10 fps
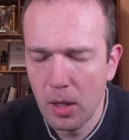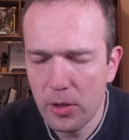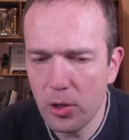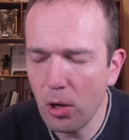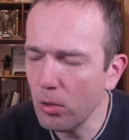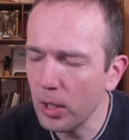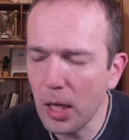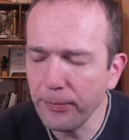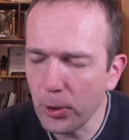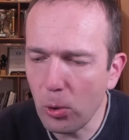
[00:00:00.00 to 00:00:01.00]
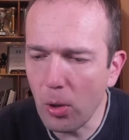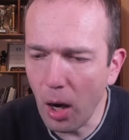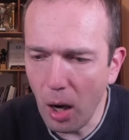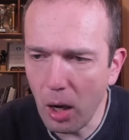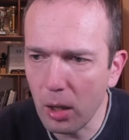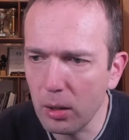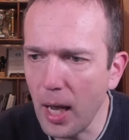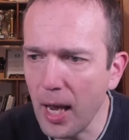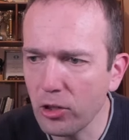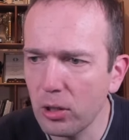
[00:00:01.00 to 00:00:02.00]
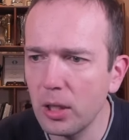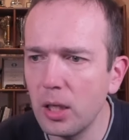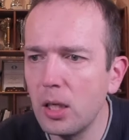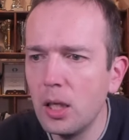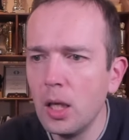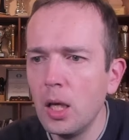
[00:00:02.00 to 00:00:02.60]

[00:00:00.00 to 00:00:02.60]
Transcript: So if you are actually